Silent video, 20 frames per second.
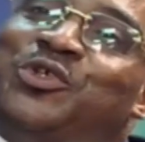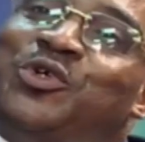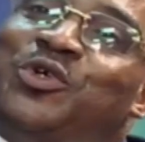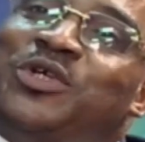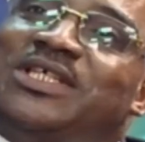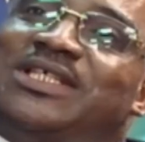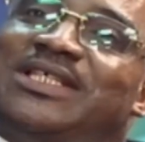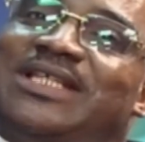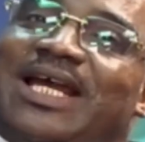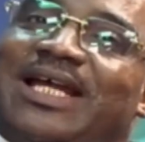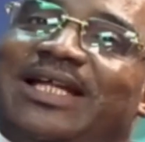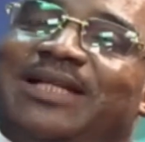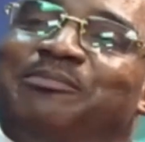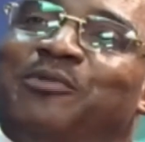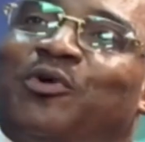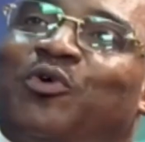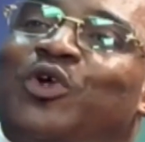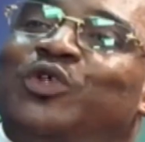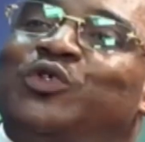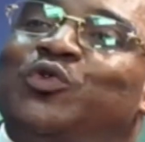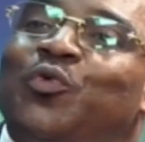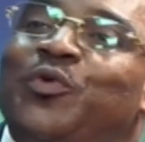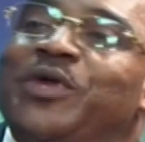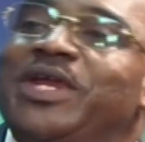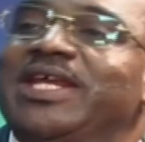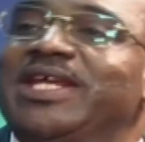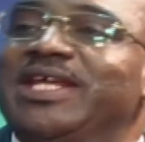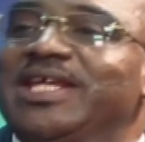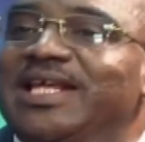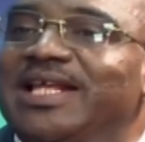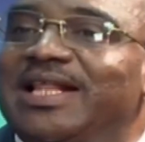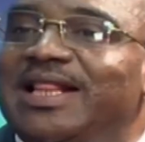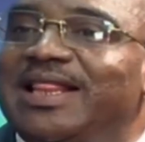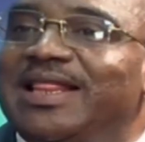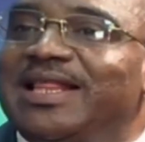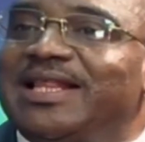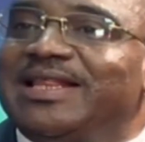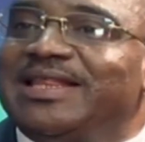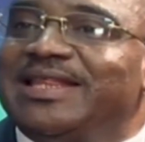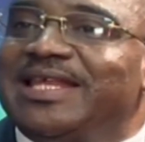is that because we,
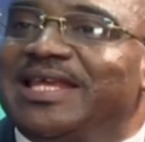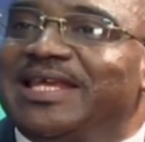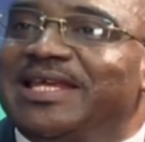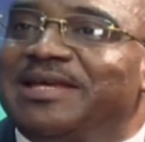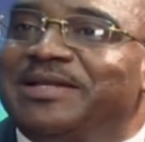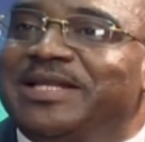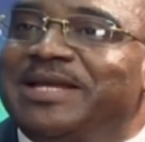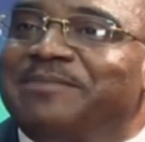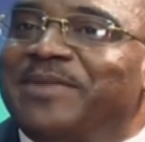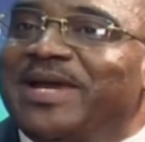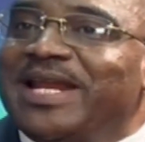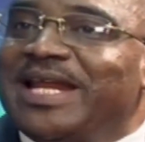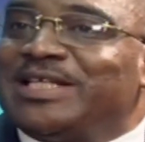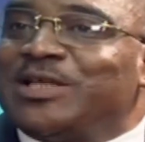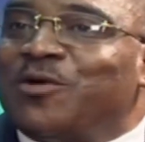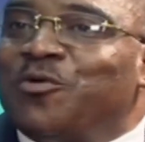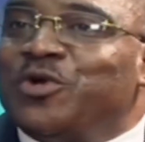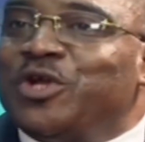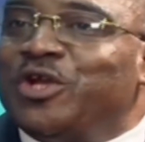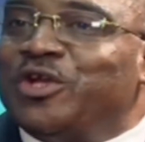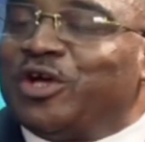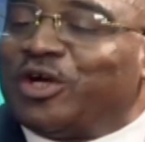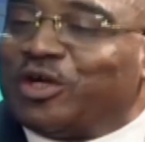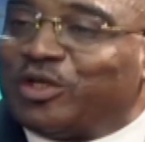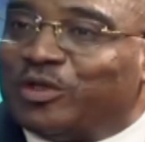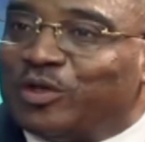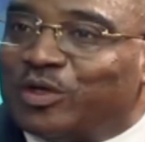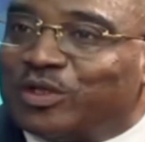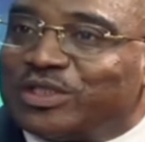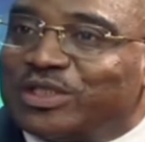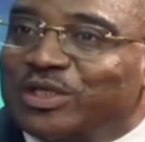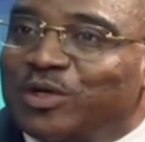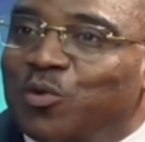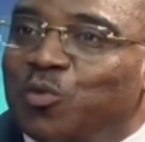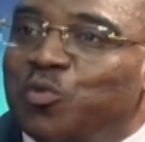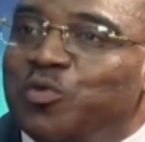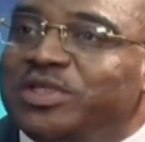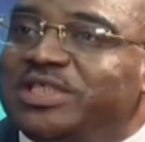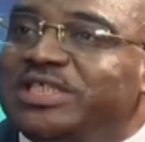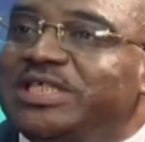the manager or the doctors,
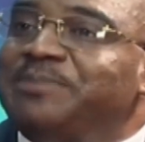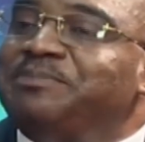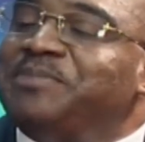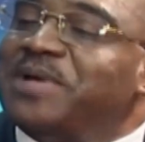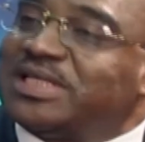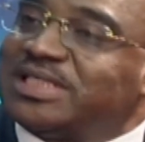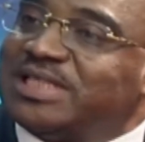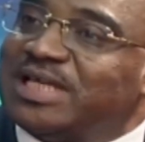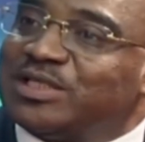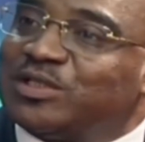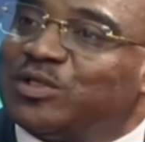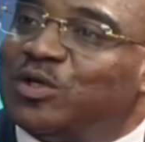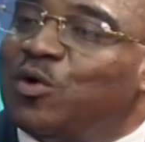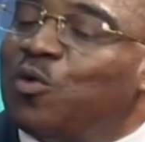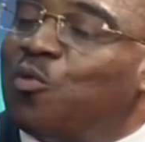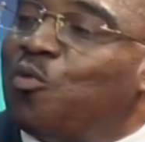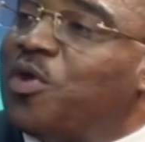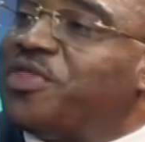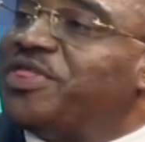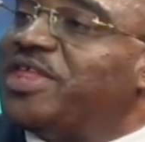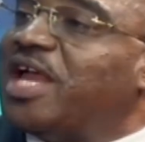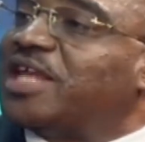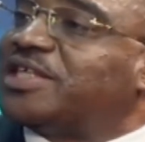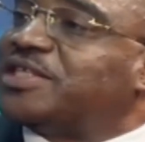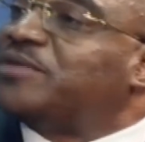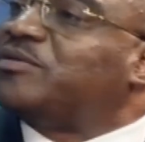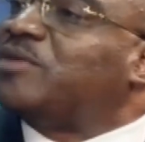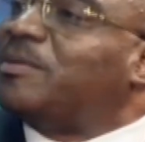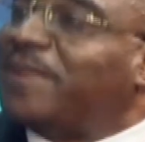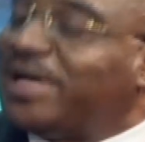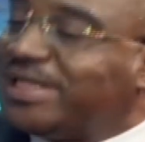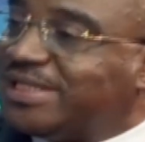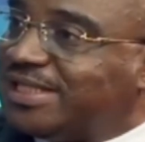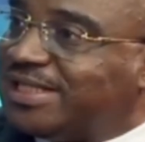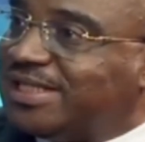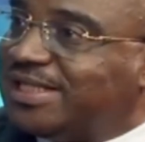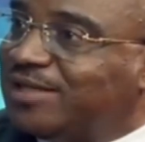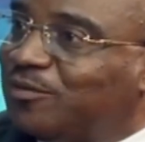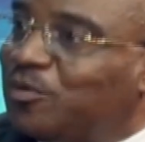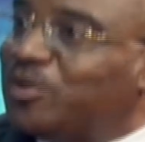we see patients when they are symptomatic,
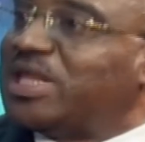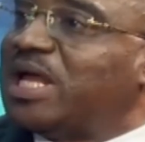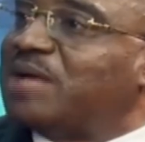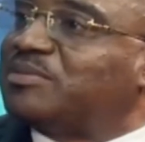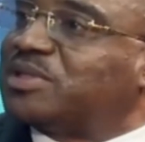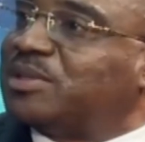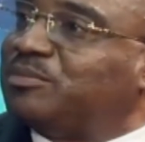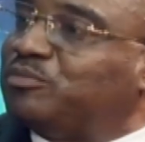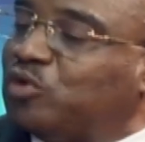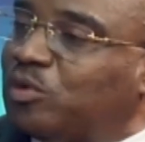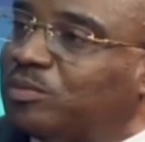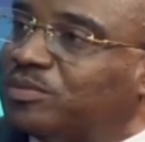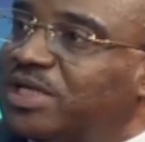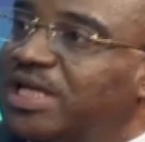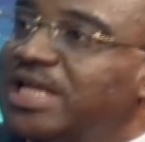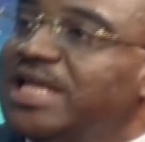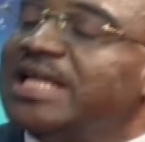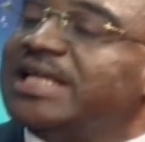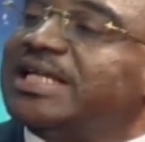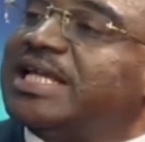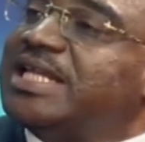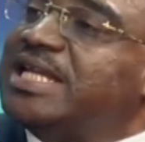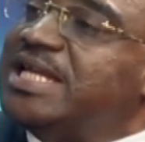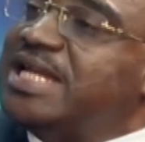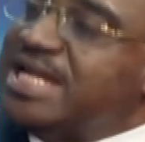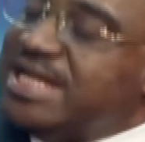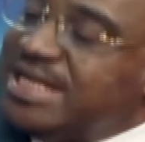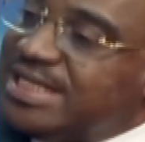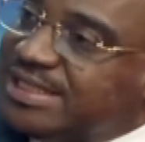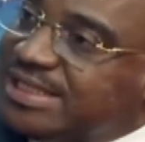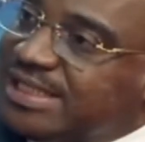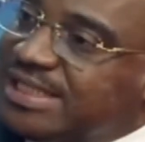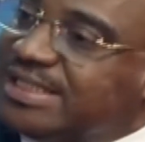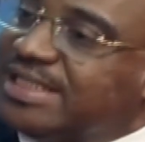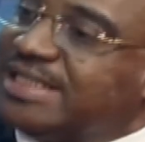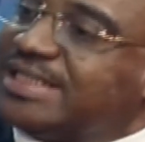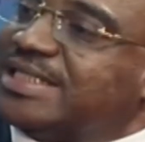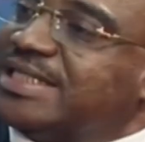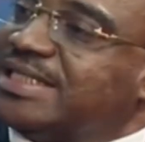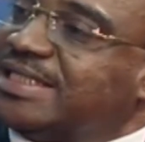when they have symptoms. Kidney disease
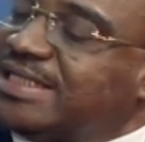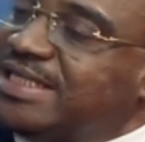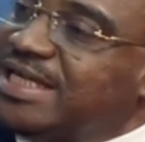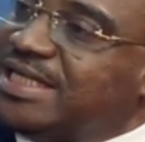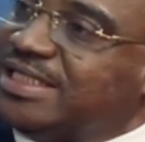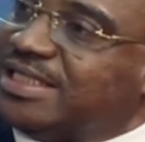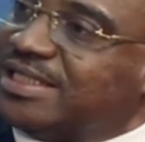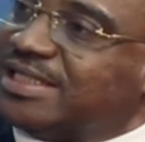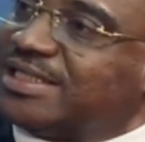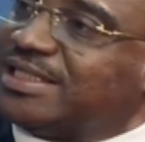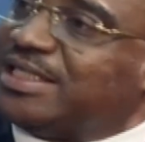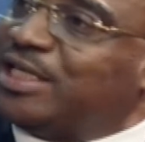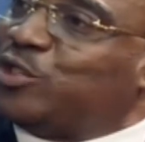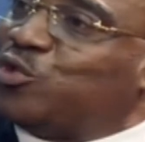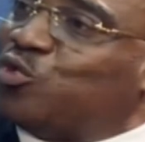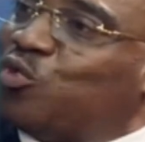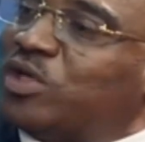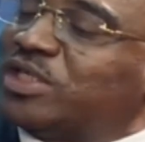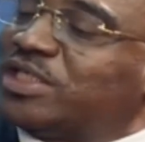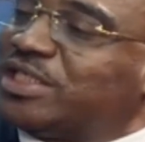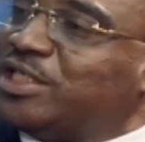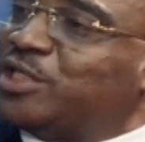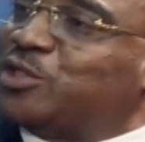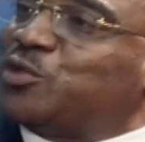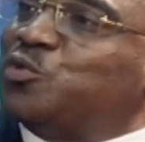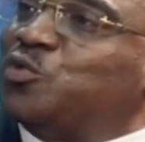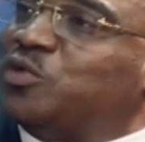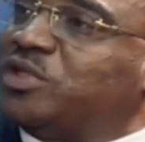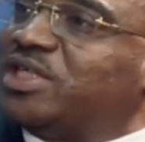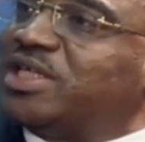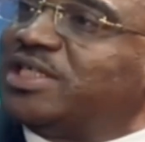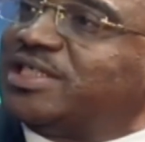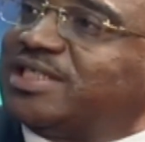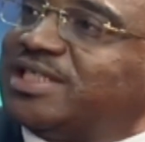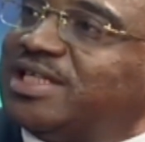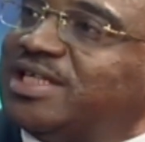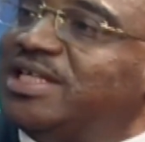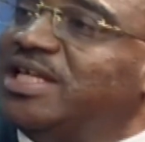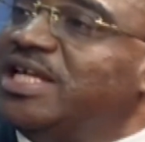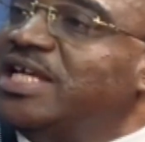is in stage one, stage two, stage
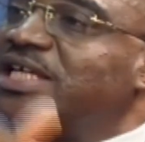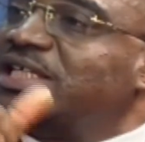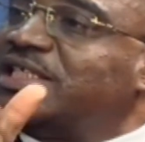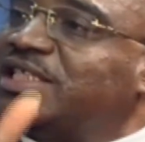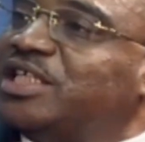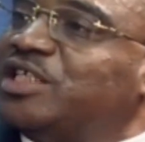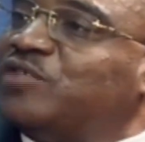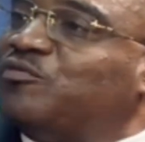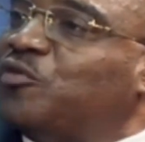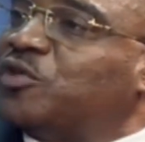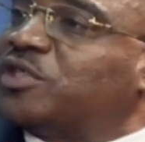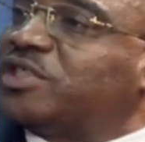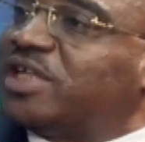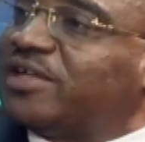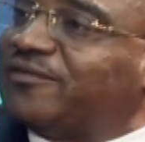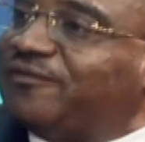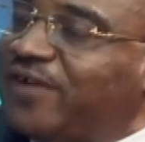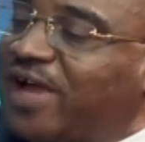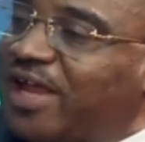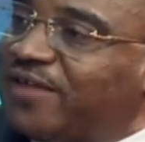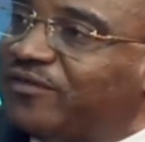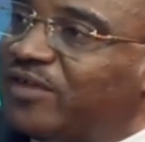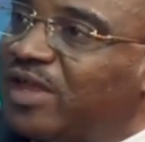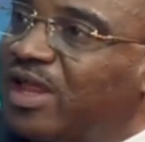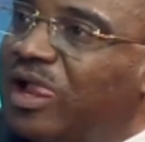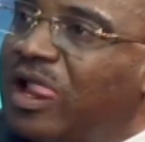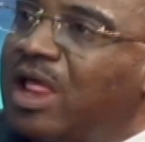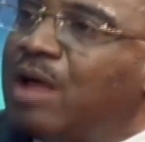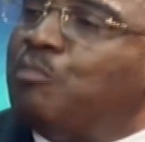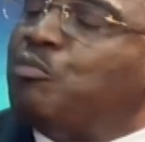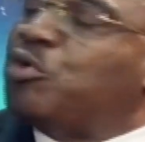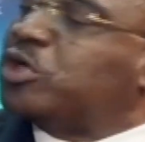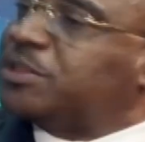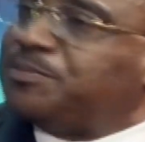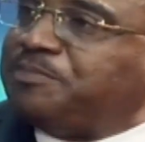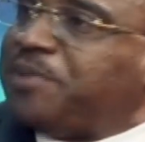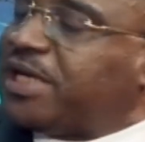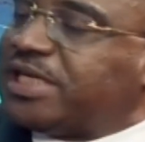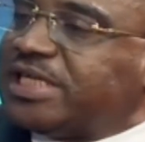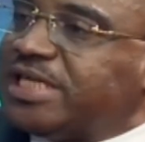three, stage four, stage five.
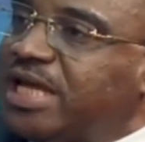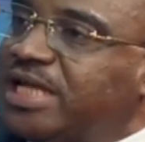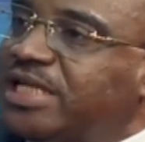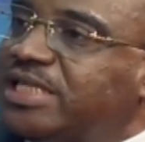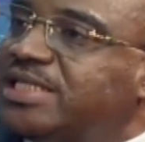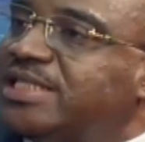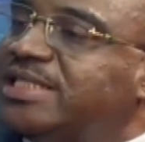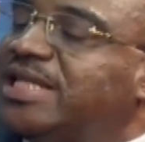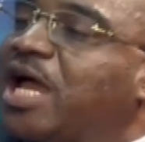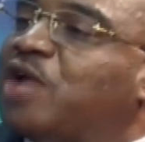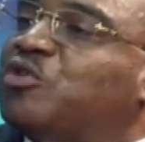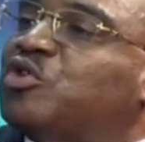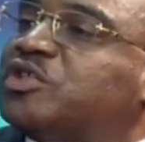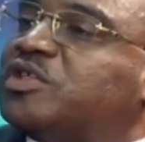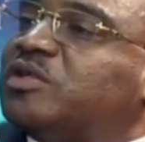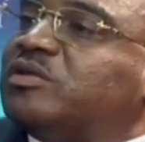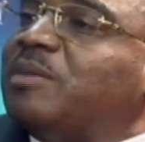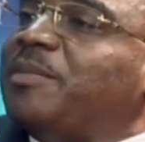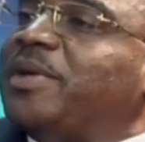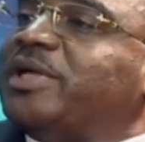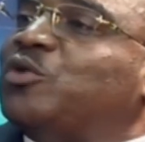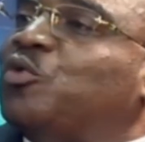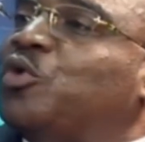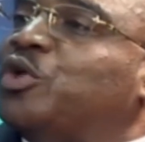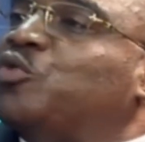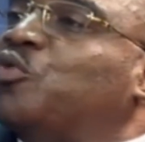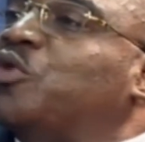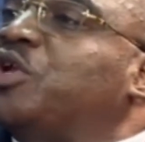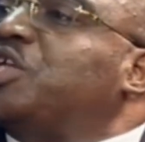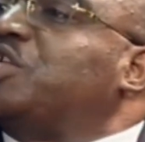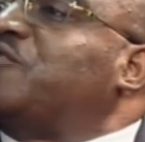Most patients, they are not symptomatic until stage